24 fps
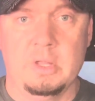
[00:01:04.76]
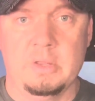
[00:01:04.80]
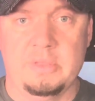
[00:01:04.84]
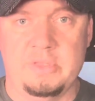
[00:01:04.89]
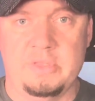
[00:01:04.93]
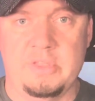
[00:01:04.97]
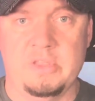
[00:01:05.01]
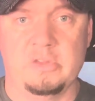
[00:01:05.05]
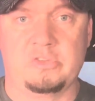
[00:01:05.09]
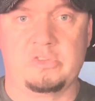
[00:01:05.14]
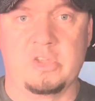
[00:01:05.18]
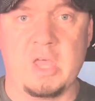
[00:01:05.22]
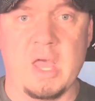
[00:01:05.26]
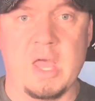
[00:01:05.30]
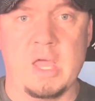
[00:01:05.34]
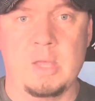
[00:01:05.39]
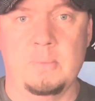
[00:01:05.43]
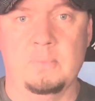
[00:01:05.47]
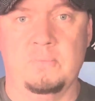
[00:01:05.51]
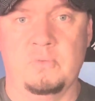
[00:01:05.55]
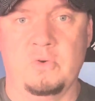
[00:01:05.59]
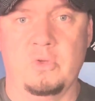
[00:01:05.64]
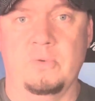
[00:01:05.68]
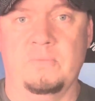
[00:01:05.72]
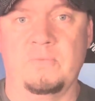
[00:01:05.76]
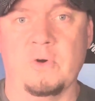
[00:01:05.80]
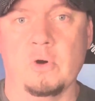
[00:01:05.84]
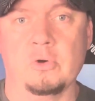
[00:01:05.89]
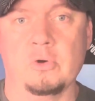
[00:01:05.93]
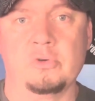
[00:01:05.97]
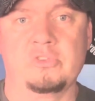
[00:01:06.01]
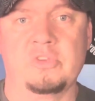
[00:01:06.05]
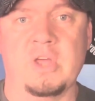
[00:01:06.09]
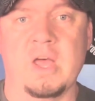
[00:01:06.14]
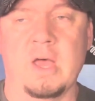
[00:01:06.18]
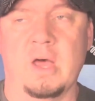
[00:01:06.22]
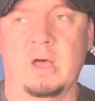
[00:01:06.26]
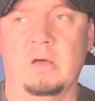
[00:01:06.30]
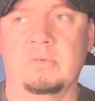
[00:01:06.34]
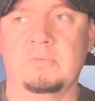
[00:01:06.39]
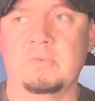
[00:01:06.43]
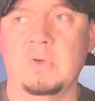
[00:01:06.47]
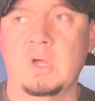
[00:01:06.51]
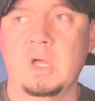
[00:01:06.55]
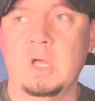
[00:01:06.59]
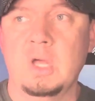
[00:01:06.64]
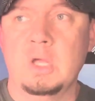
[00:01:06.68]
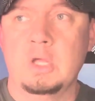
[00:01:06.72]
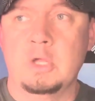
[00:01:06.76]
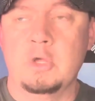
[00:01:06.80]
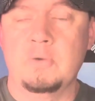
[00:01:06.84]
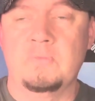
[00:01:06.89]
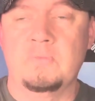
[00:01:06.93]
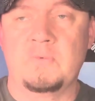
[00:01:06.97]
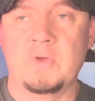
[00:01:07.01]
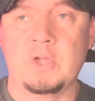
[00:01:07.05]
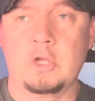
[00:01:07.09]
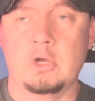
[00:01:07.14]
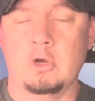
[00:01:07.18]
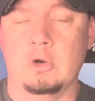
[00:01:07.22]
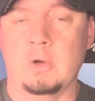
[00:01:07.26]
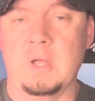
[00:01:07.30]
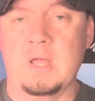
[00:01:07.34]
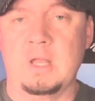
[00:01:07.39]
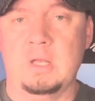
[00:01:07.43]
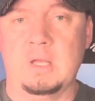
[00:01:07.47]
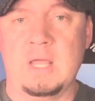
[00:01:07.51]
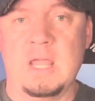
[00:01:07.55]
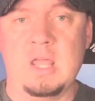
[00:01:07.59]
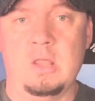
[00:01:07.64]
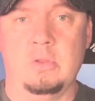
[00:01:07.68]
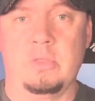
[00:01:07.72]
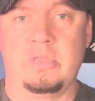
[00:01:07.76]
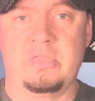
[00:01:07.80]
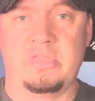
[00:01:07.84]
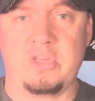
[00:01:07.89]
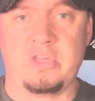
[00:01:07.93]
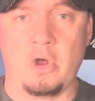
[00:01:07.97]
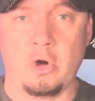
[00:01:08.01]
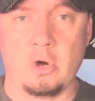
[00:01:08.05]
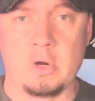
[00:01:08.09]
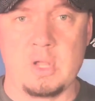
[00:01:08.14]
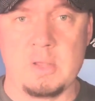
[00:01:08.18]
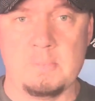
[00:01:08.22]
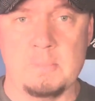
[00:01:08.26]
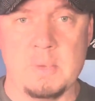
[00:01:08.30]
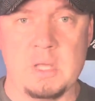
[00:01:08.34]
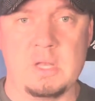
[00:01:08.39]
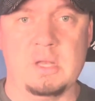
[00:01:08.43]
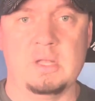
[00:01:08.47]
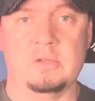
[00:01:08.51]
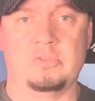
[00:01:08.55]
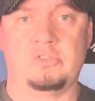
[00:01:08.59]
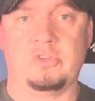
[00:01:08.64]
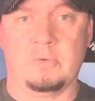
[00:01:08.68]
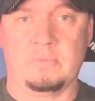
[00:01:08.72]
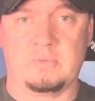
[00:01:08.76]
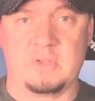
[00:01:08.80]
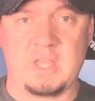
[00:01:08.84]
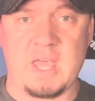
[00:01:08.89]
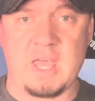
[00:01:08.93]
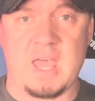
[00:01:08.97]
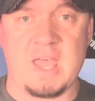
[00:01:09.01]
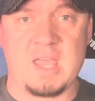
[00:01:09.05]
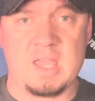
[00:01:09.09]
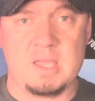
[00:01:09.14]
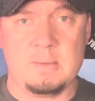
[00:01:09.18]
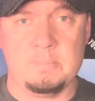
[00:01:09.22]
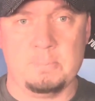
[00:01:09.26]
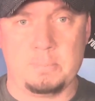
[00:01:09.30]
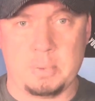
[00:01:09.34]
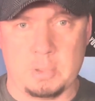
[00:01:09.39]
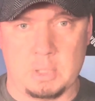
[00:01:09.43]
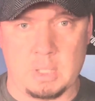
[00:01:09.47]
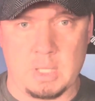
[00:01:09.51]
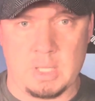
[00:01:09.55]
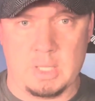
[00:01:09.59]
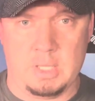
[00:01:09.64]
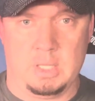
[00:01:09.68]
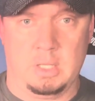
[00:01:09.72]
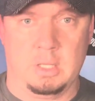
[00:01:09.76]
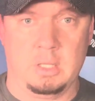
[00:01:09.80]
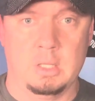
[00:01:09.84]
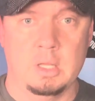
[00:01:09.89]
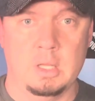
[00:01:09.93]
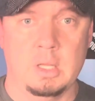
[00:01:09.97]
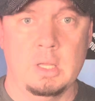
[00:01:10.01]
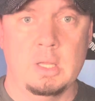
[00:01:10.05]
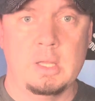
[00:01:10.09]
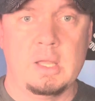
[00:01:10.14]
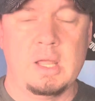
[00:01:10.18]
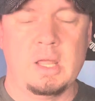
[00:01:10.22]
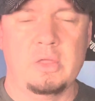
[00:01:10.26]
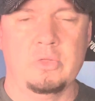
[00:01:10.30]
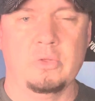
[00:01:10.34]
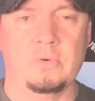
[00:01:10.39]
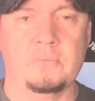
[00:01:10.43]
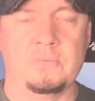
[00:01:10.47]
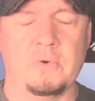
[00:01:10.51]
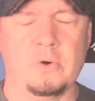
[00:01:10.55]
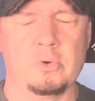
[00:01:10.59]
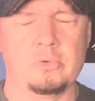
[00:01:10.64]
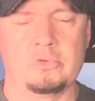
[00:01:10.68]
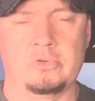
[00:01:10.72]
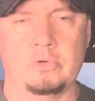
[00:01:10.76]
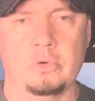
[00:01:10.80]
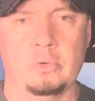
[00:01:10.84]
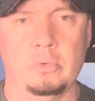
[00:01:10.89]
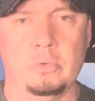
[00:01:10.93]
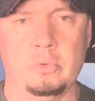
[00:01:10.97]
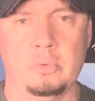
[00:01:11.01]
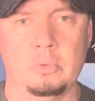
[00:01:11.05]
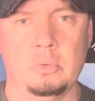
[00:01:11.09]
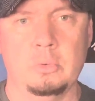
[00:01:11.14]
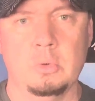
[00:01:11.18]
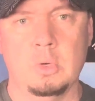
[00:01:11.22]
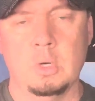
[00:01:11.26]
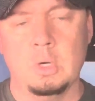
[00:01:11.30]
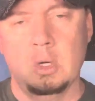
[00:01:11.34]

this game for the first half. You figure in 30 minutes of game play in the first two